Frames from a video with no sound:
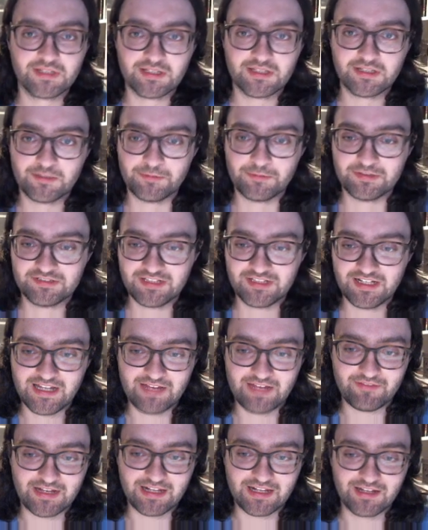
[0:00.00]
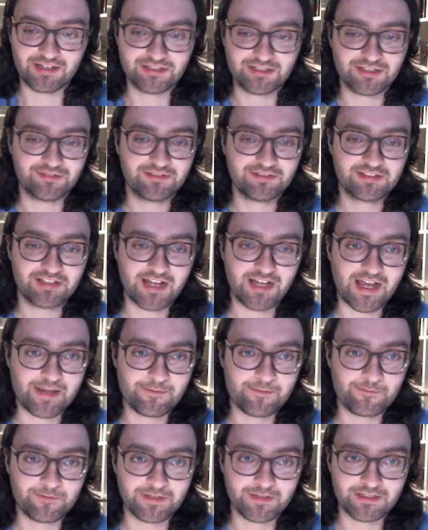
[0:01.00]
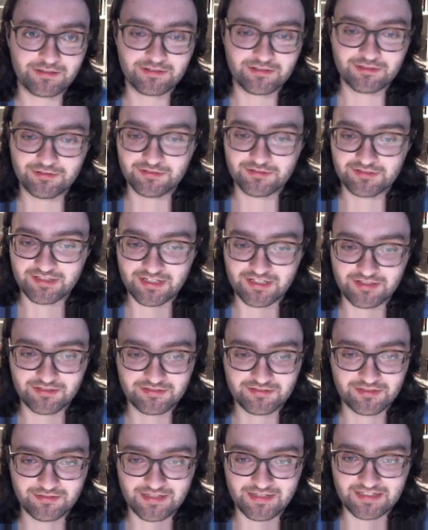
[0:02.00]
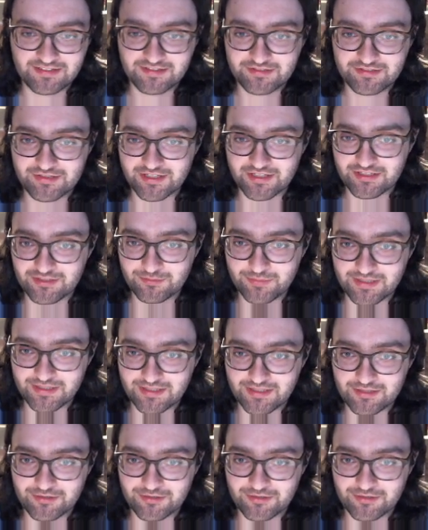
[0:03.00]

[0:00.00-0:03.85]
We still have a lot of time we could use here, so let's try to be